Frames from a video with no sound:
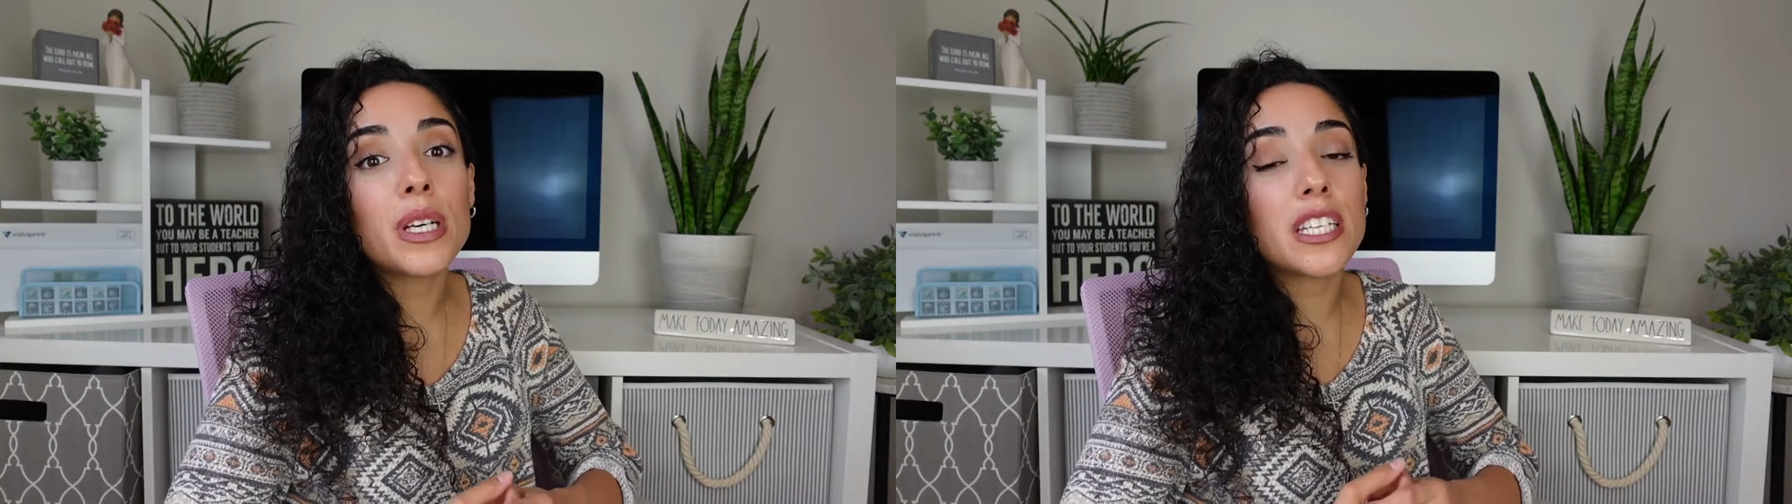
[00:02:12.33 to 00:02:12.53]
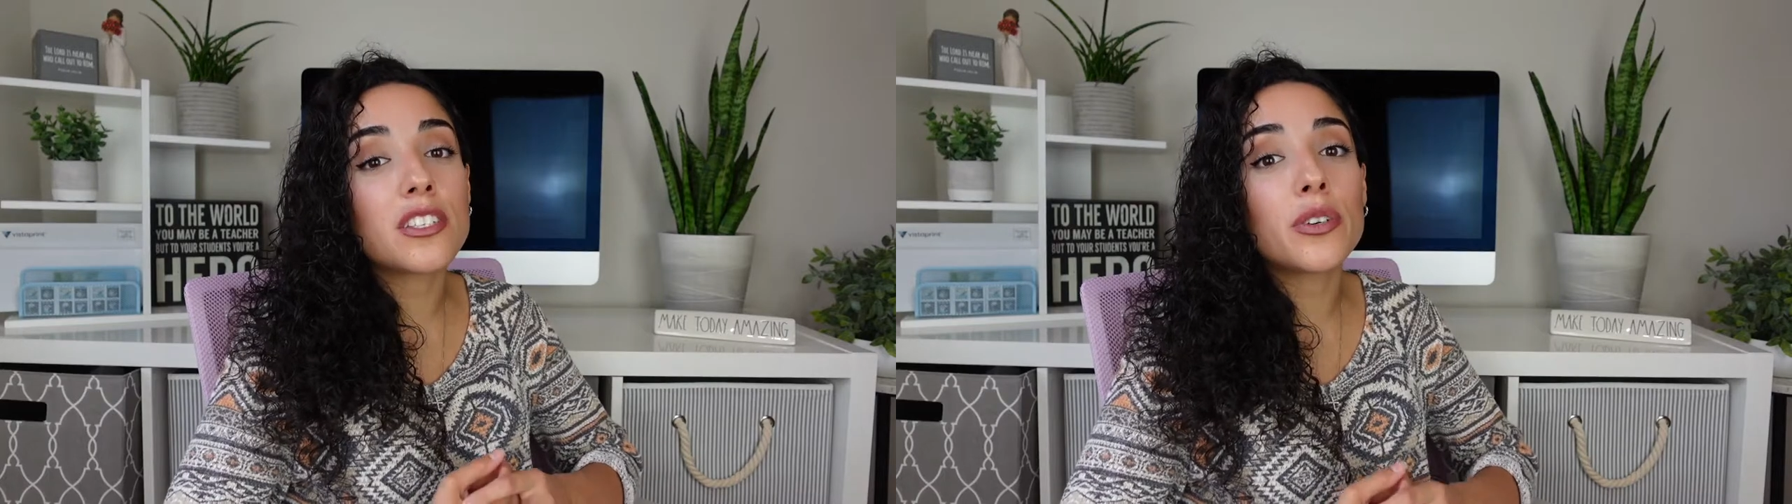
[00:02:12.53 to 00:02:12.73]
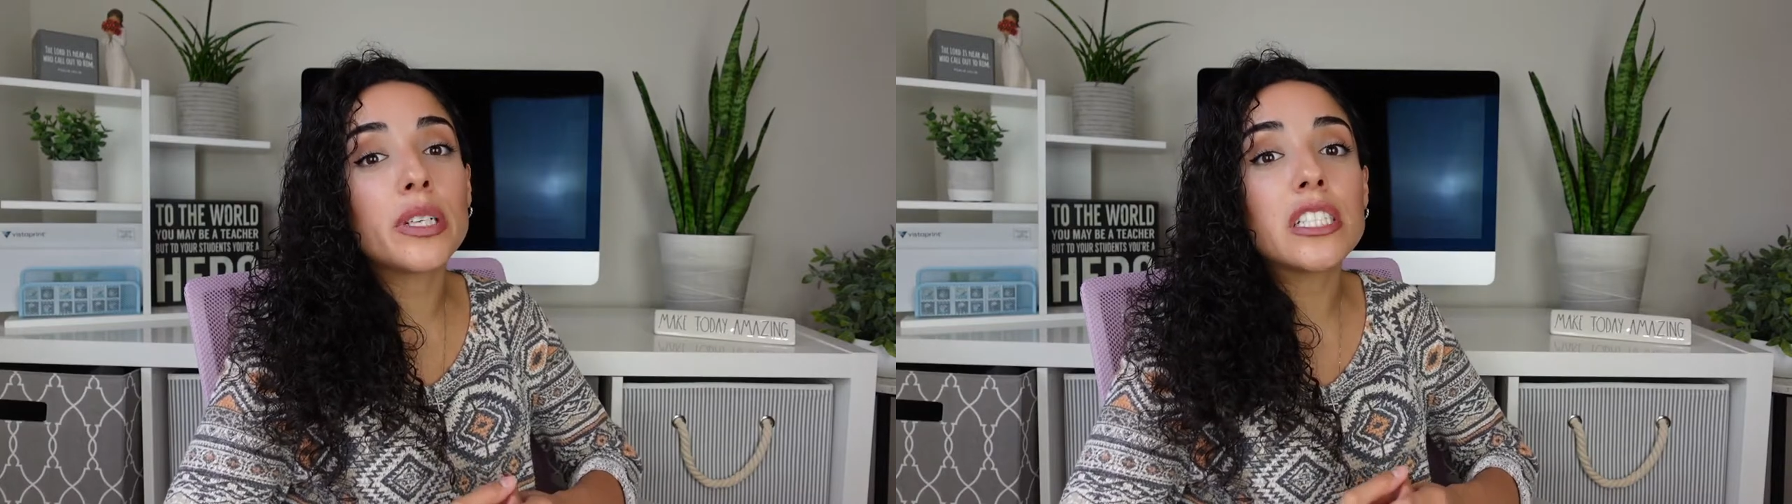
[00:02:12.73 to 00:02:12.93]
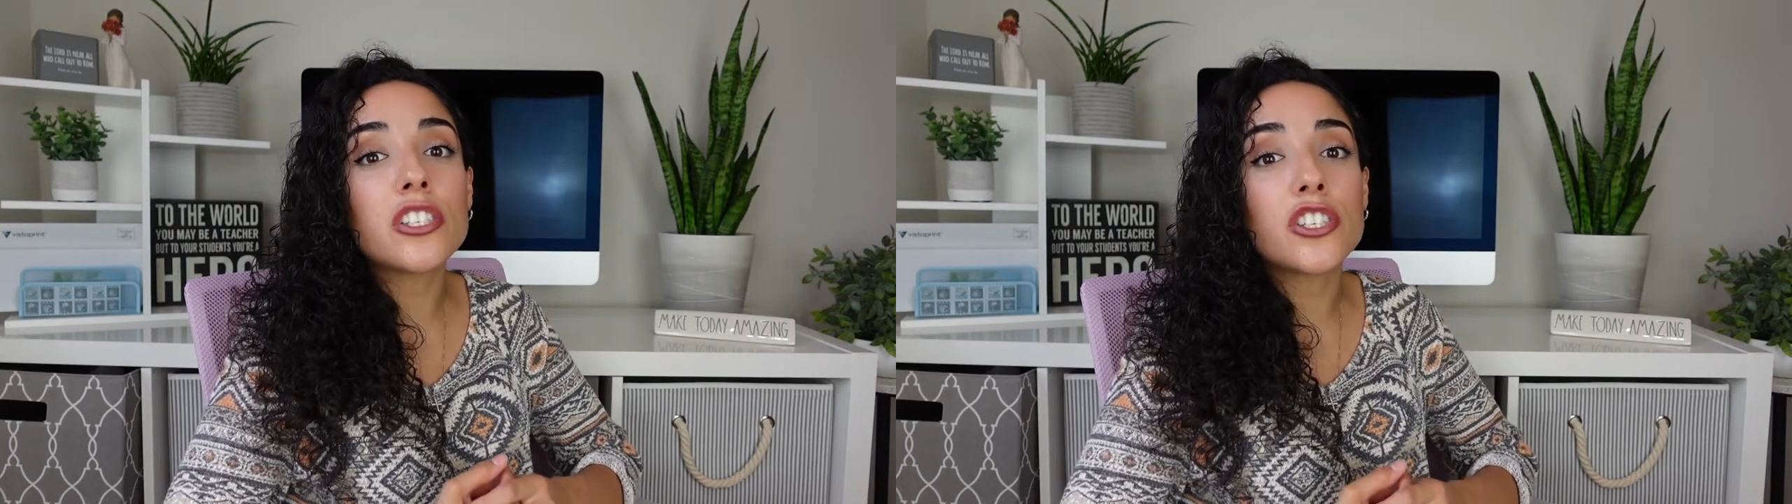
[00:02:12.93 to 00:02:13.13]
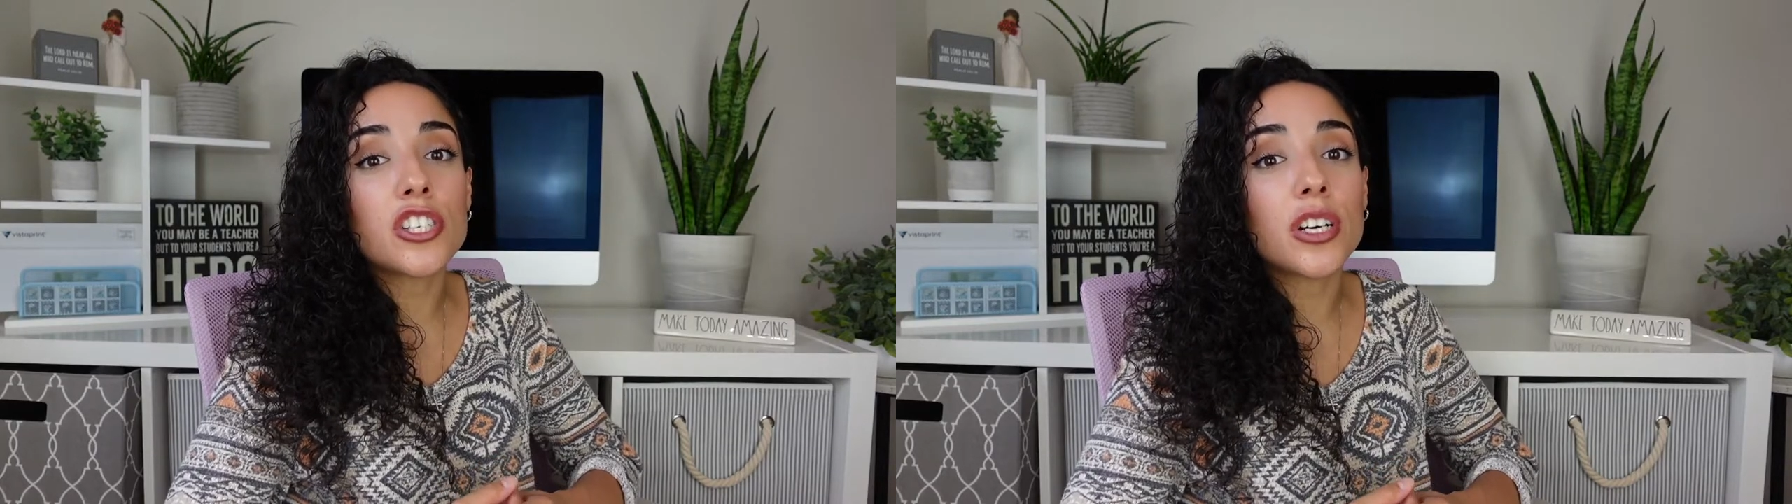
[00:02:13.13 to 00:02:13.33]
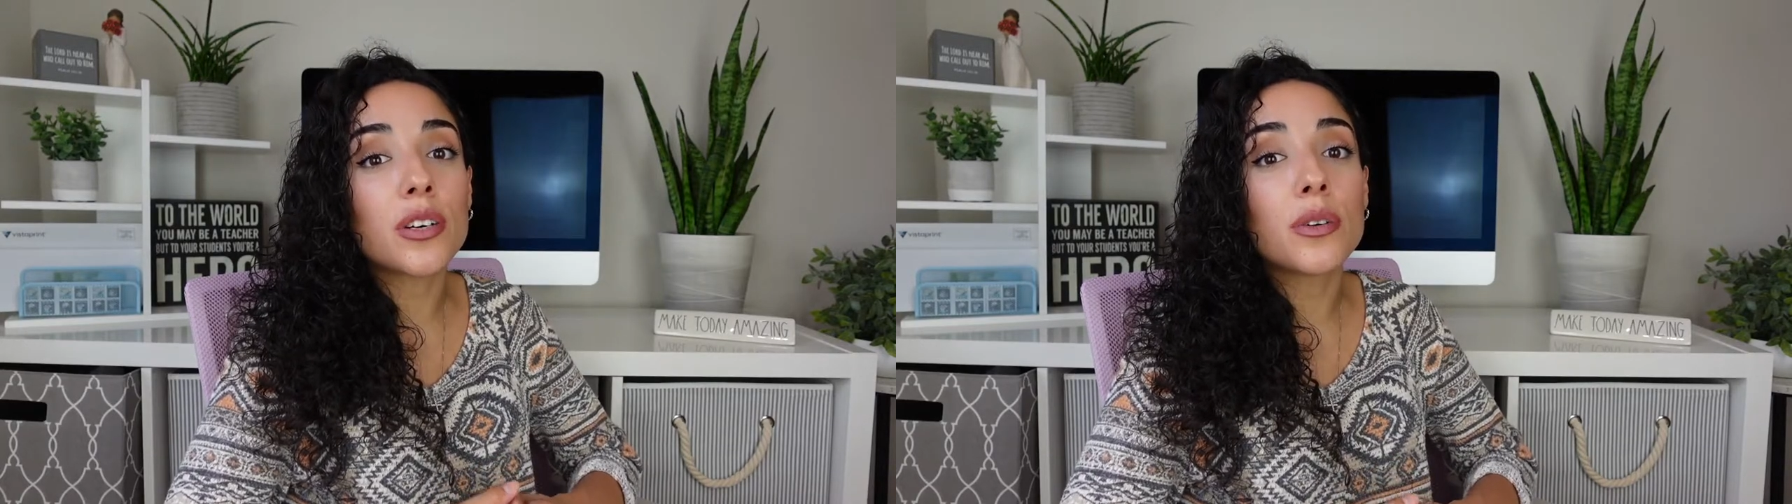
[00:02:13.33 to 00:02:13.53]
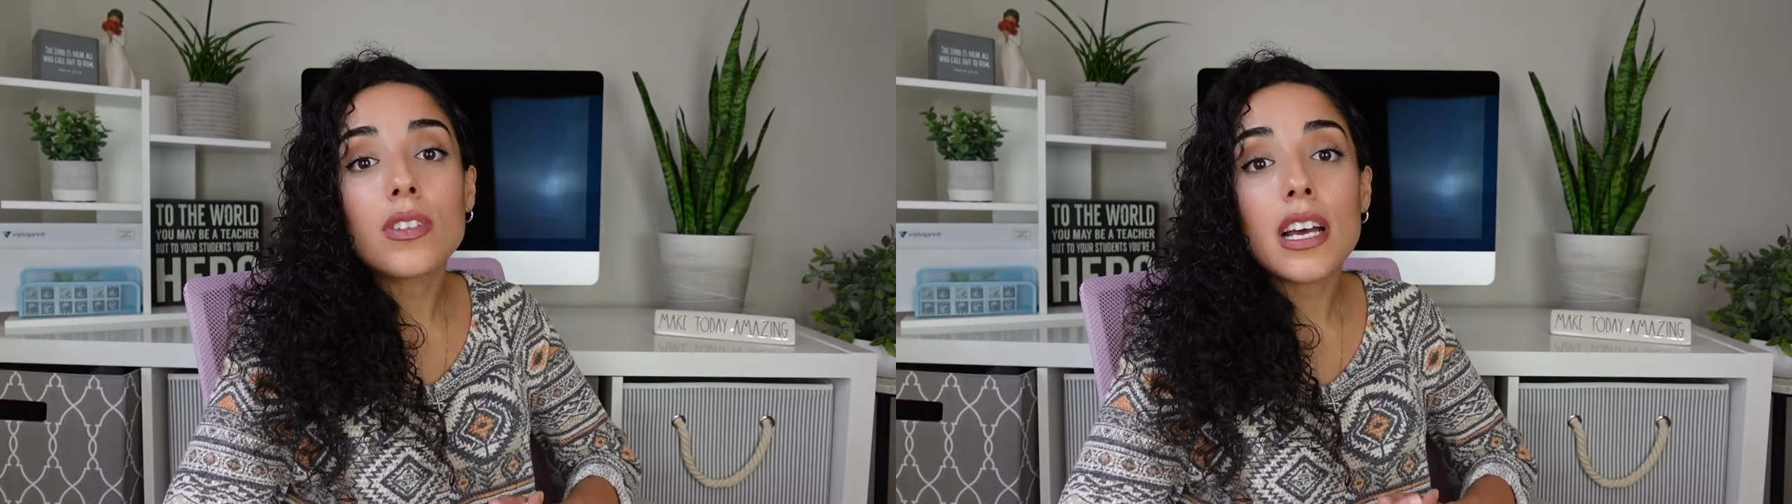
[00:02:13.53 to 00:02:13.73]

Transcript: it's going to show,